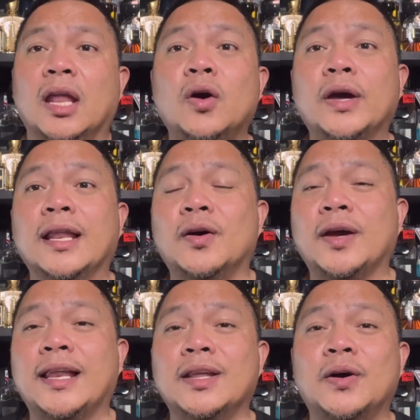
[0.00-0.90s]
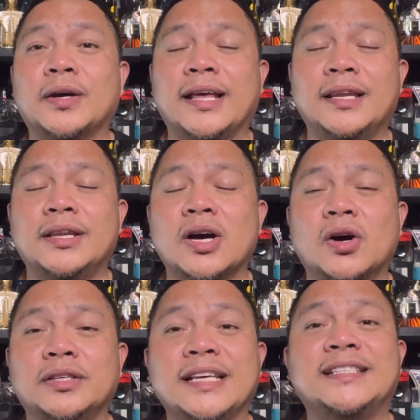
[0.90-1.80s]
Oh, hello, hello,
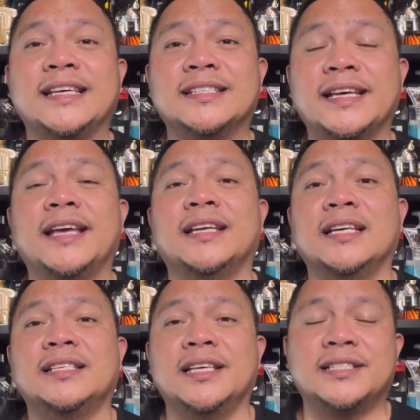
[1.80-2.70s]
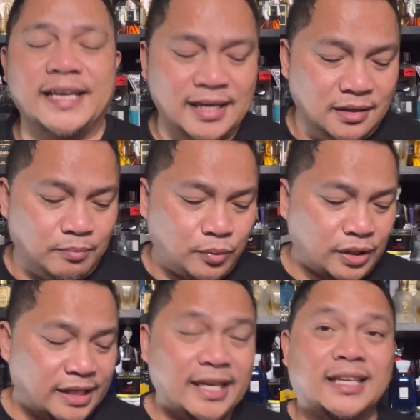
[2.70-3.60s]
hello. This is it. This is it. The
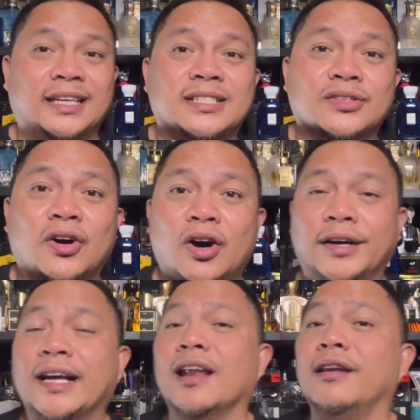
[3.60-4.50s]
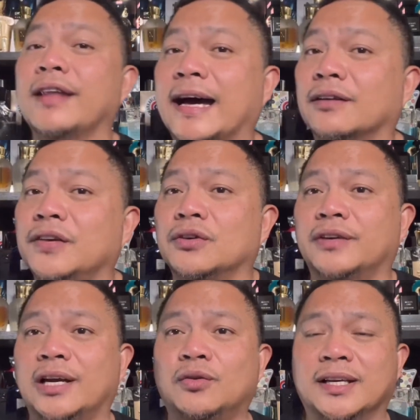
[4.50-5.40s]
verdict is on. A lot of you
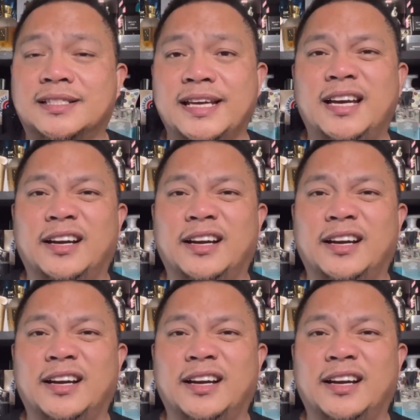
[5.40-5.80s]
requests.